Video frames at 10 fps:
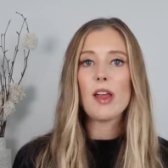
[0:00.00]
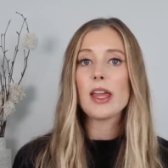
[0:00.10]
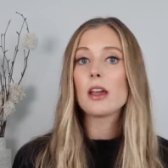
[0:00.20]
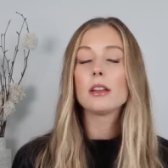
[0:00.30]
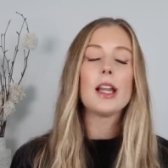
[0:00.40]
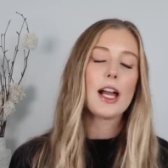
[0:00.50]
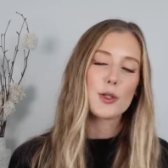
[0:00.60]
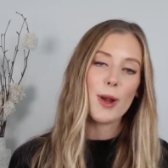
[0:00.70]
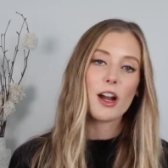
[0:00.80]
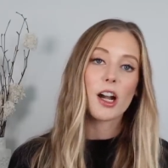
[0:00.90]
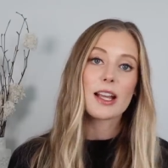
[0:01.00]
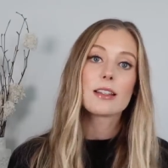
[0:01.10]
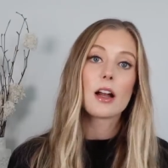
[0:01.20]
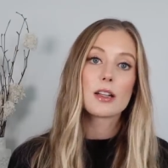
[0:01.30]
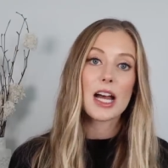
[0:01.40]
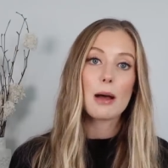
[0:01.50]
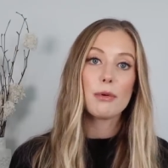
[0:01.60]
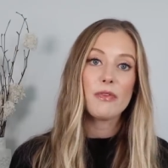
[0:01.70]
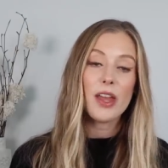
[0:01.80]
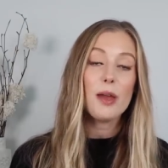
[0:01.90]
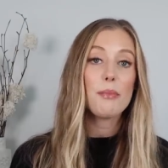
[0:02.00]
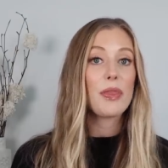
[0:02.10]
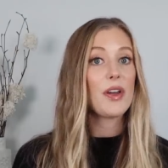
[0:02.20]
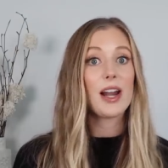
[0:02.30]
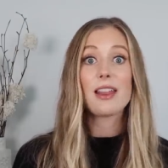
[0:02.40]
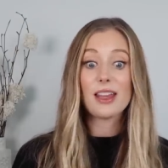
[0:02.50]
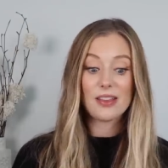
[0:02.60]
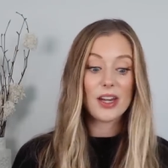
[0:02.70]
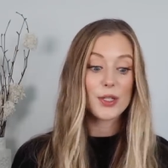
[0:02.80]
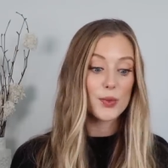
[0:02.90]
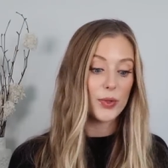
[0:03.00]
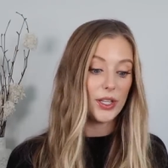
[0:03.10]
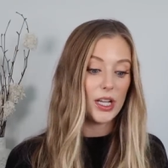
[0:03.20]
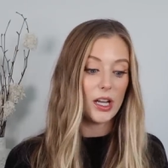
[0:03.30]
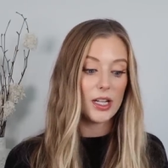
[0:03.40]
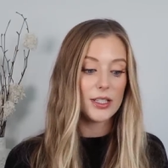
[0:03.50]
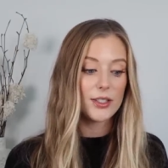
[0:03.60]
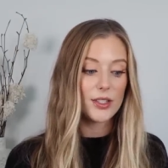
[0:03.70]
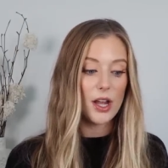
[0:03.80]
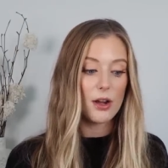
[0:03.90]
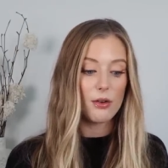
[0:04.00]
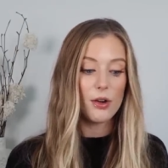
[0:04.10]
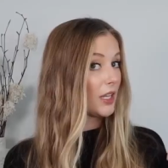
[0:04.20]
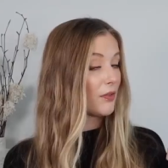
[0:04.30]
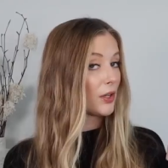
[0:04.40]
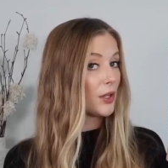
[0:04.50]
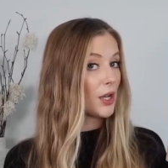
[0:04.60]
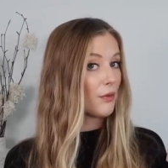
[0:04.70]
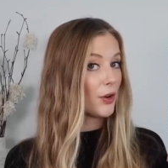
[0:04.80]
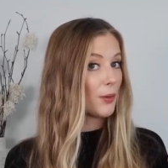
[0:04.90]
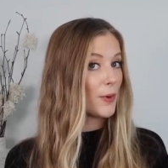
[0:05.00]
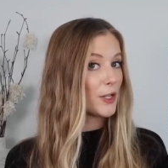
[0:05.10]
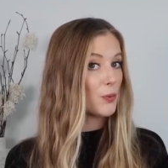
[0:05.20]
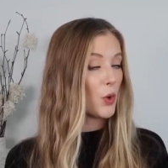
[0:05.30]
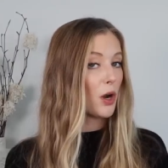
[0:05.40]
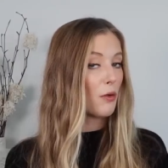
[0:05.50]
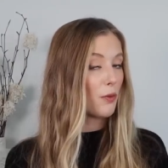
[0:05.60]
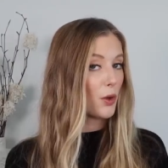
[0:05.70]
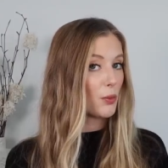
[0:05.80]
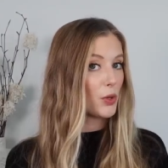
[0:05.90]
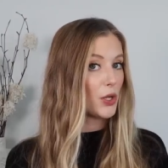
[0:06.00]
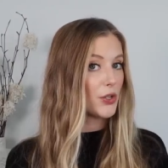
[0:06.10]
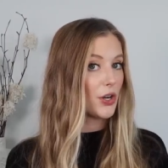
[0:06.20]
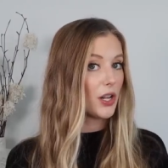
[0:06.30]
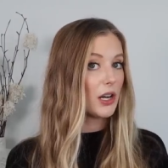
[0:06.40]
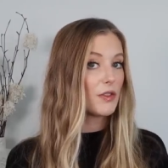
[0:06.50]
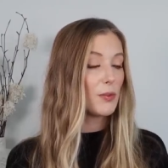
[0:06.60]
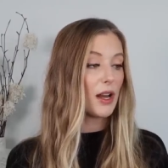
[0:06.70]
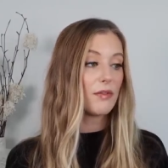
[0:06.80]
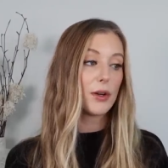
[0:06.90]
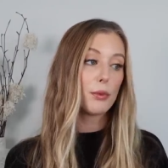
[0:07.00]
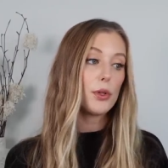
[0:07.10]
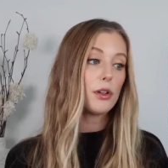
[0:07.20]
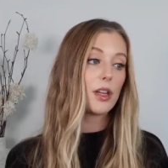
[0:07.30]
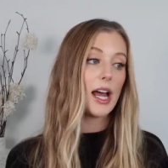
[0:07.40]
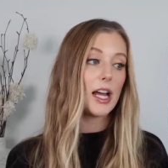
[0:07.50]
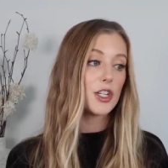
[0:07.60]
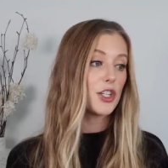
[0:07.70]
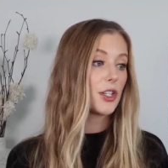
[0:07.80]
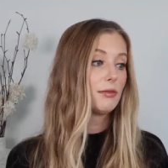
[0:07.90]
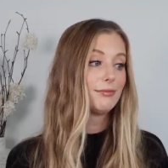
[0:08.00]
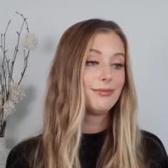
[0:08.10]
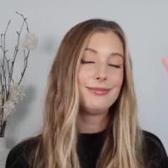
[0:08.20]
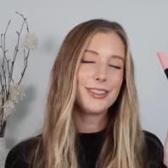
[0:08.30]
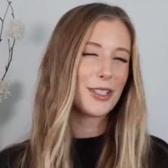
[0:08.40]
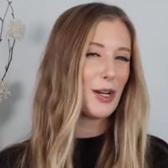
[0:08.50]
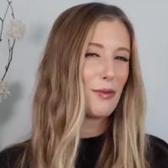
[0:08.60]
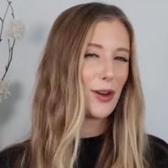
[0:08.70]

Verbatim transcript: like Lash Paradise on top of it, but then I think that it's really good. So if you're looking for a much more affordable alternative to Benefit Roller Lash, look no